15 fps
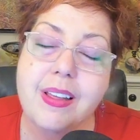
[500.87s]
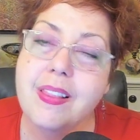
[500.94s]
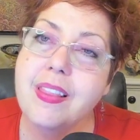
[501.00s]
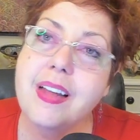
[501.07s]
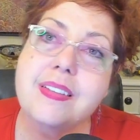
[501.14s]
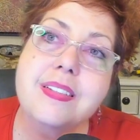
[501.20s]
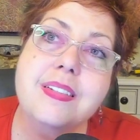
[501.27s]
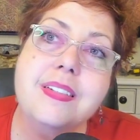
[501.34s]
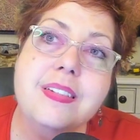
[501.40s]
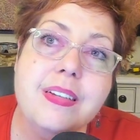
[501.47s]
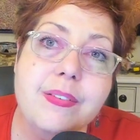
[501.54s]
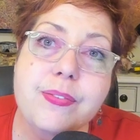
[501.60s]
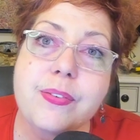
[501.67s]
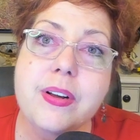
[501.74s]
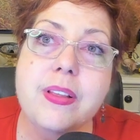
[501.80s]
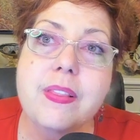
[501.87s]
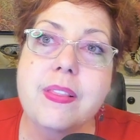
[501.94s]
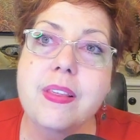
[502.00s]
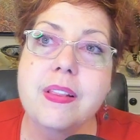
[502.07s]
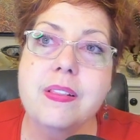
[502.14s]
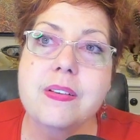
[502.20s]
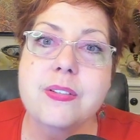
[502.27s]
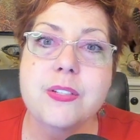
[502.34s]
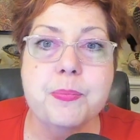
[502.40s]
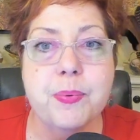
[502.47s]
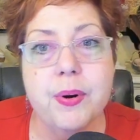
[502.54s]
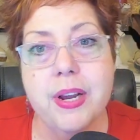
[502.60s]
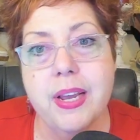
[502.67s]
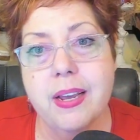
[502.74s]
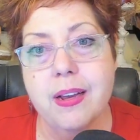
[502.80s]
That's different than the
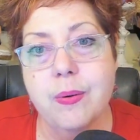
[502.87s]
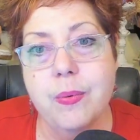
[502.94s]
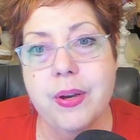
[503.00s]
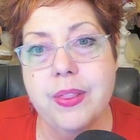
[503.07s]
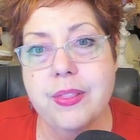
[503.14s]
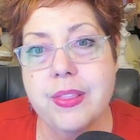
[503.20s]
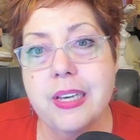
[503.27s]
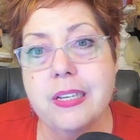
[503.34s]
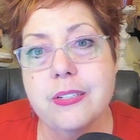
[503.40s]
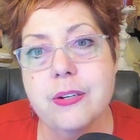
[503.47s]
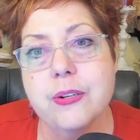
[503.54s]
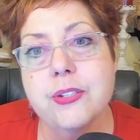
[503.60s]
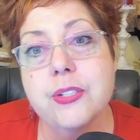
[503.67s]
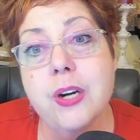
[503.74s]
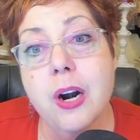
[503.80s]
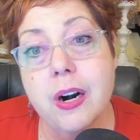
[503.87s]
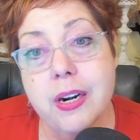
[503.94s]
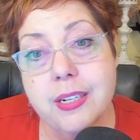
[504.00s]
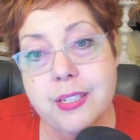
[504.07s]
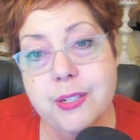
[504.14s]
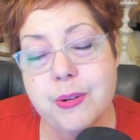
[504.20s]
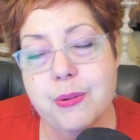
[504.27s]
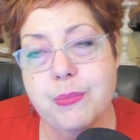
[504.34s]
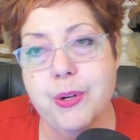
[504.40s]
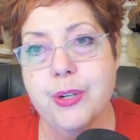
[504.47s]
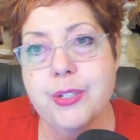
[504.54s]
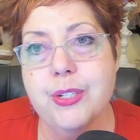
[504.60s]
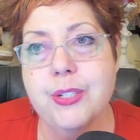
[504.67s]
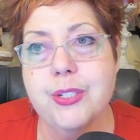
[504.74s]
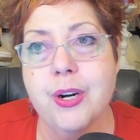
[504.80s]
spring, when things are starting to
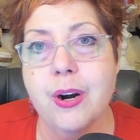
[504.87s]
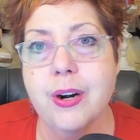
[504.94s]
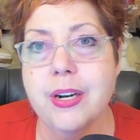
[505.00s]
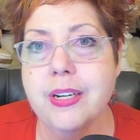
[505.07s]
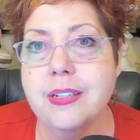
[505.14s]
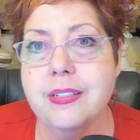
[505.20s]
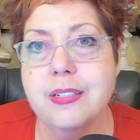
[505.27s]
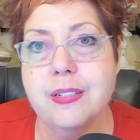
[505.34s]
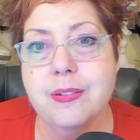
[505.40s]
emerge and starting